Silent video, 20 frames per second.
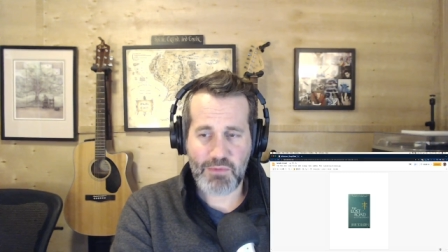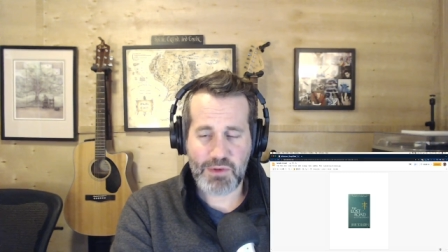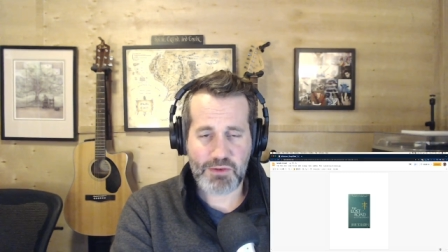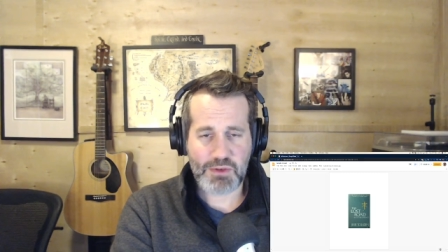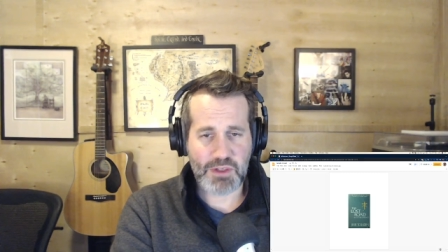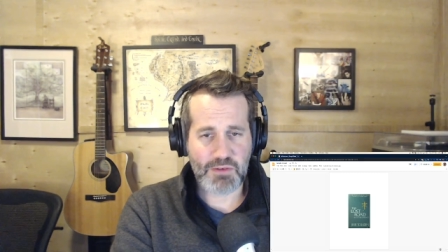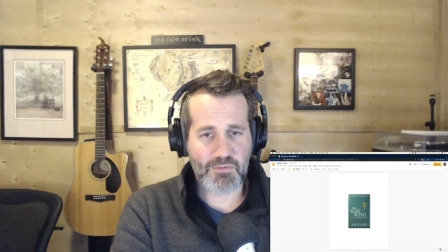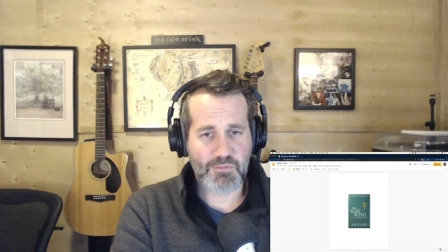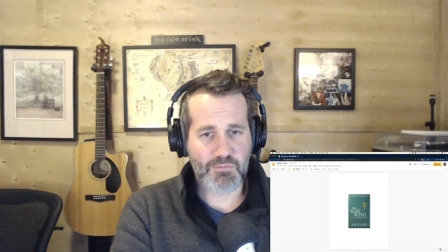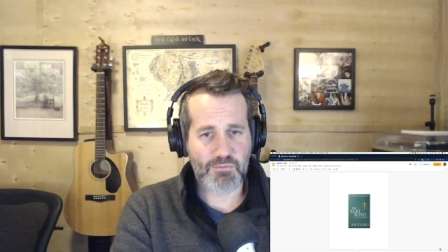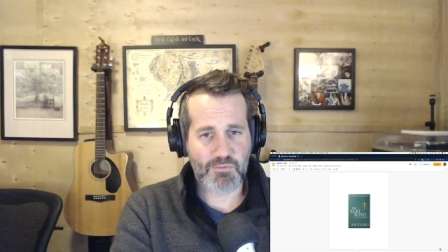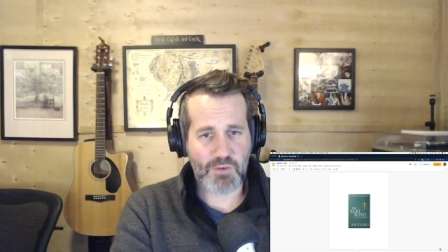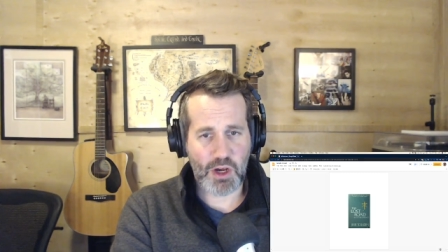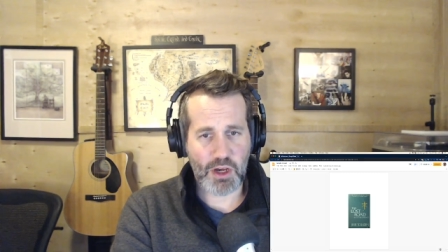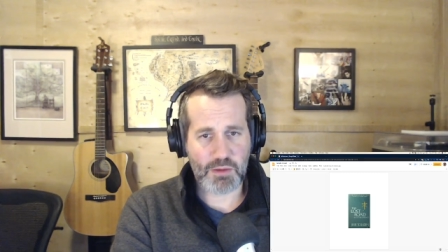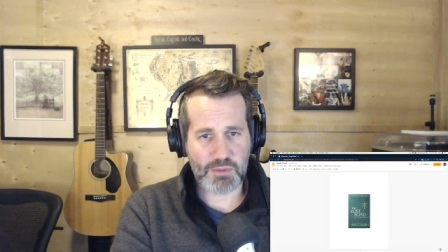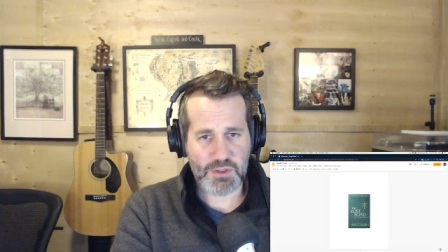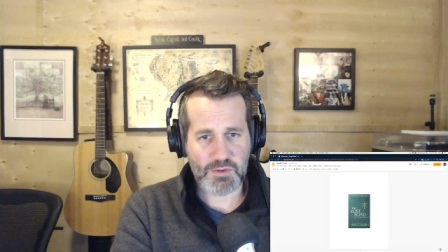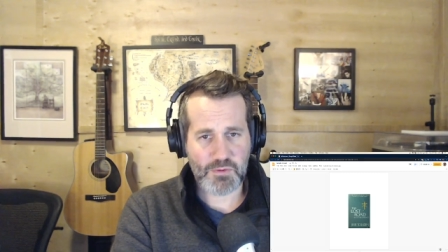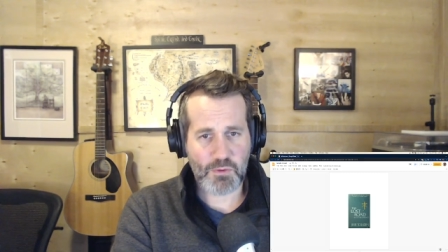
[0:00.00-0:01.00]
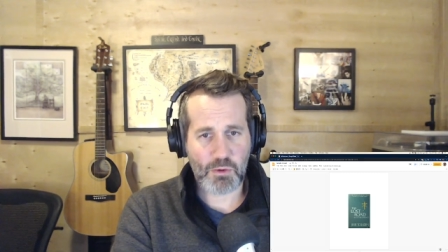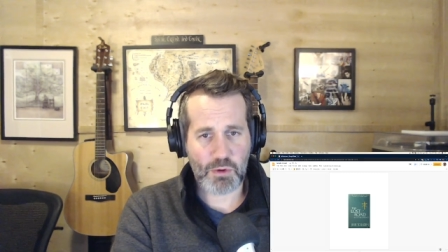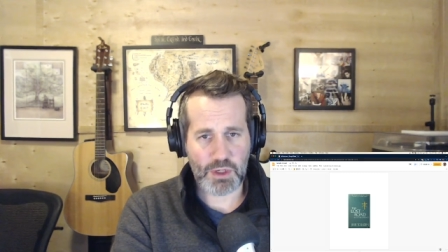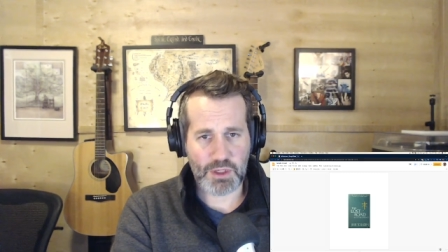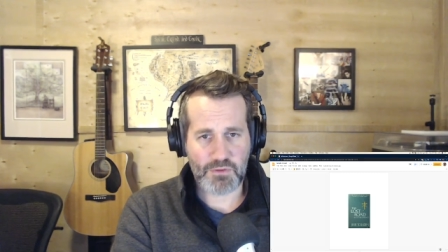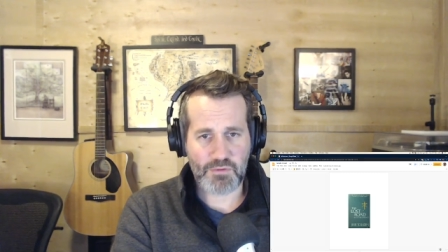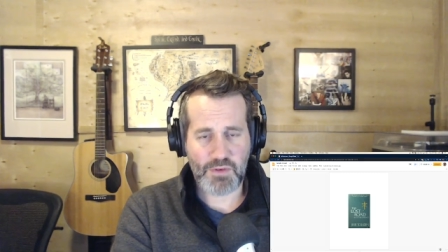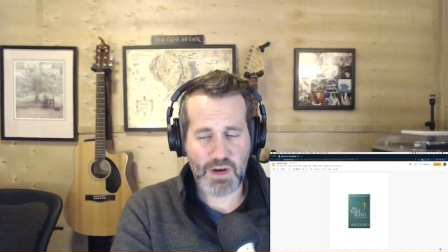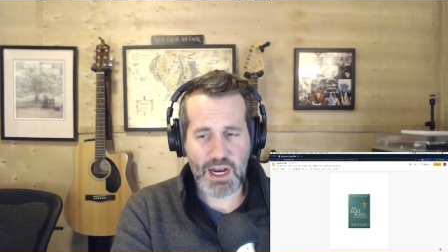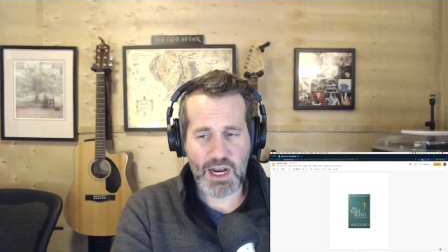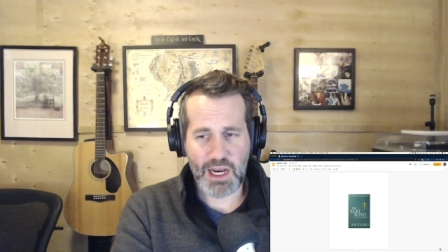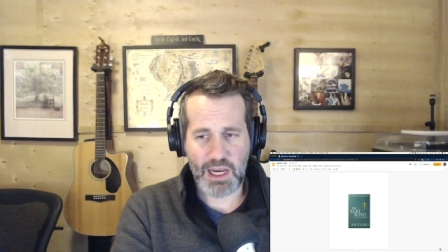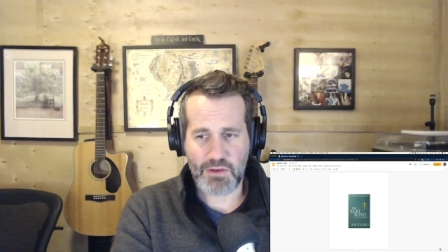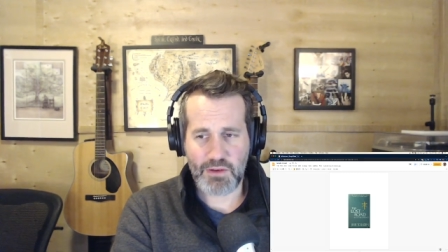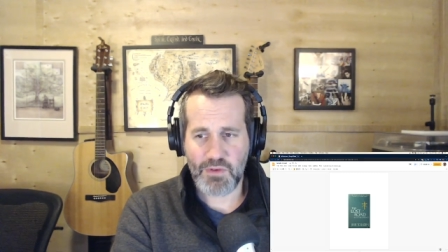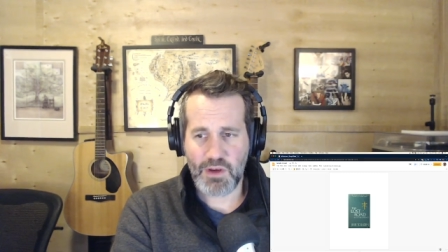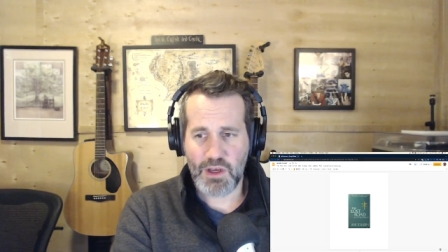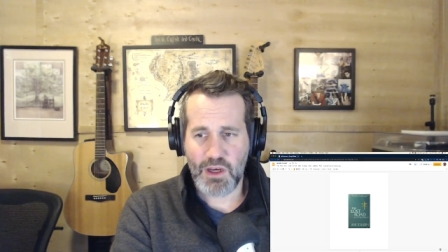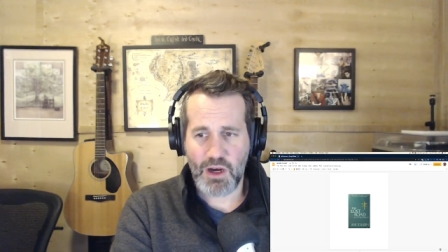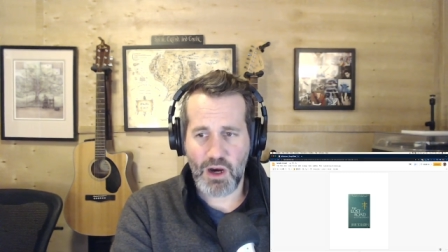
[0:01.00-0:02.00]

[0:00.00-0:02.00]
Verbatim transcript: between volumes four and five